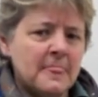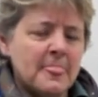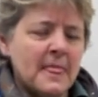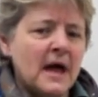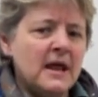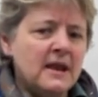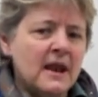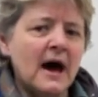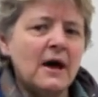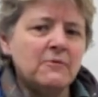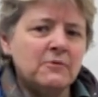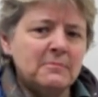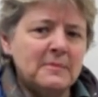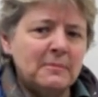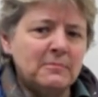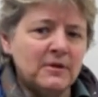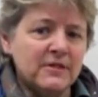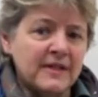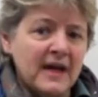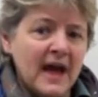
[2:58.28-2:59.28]
And not
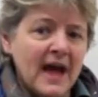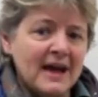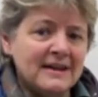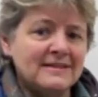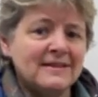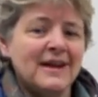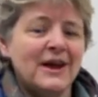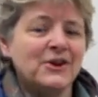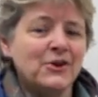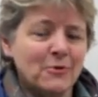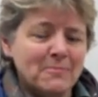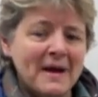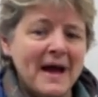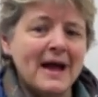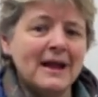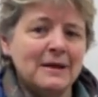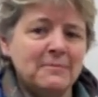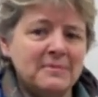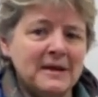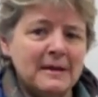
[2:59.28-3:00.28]
remember that and go
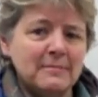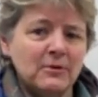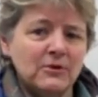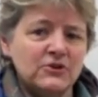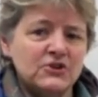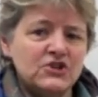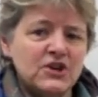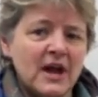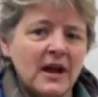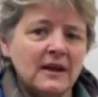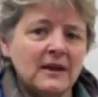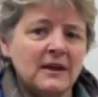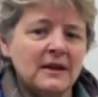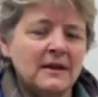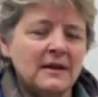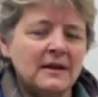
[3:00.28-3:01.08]
back and be able to check.